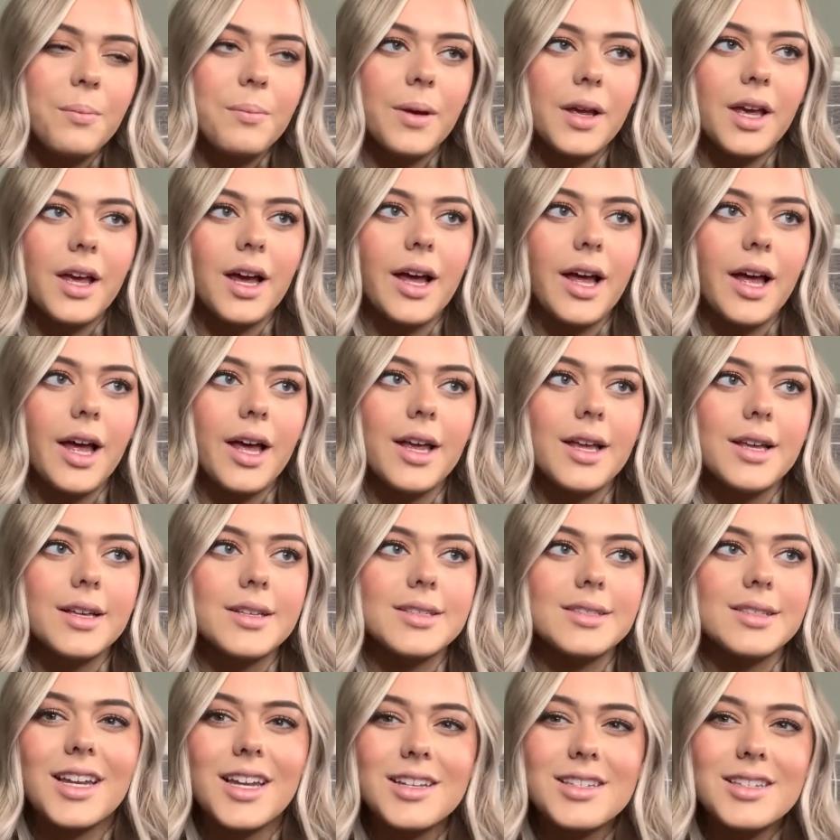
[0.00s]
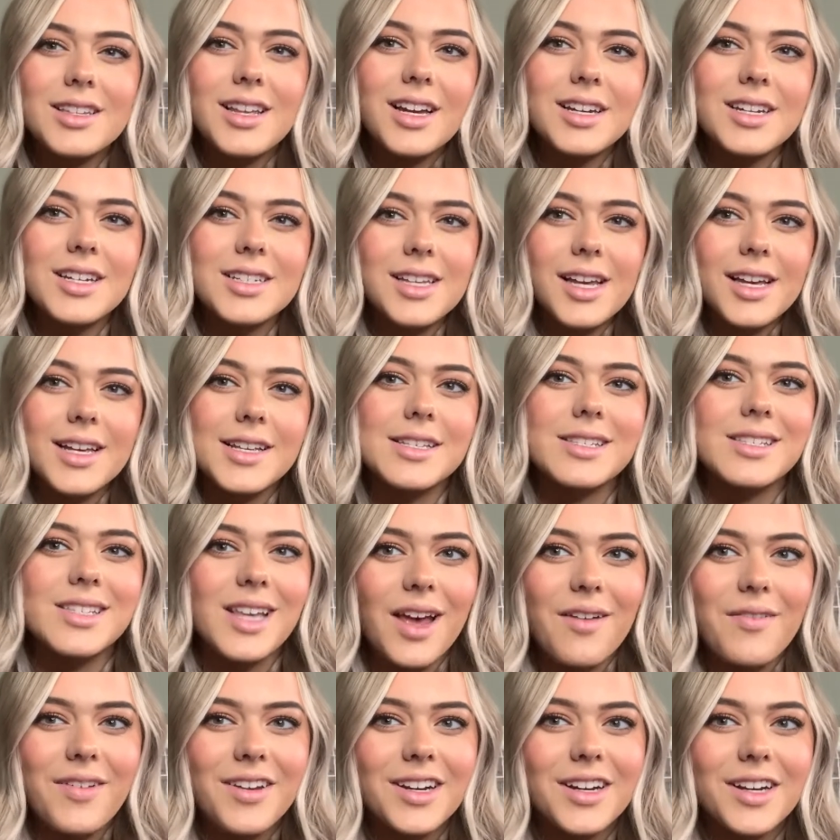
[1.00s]
because City Select is like
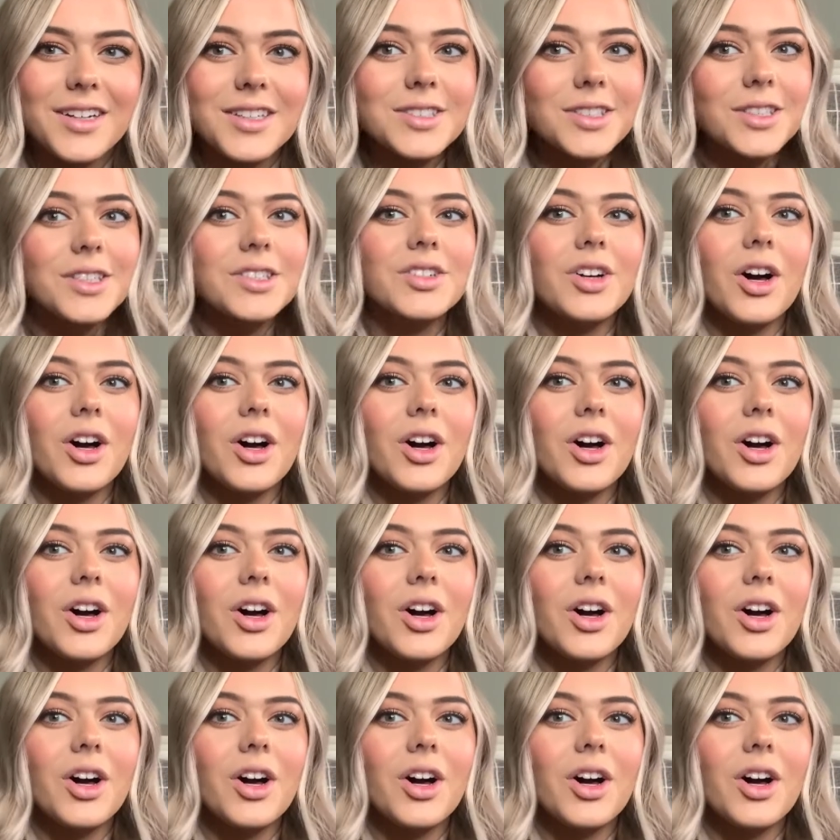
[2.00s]
$700.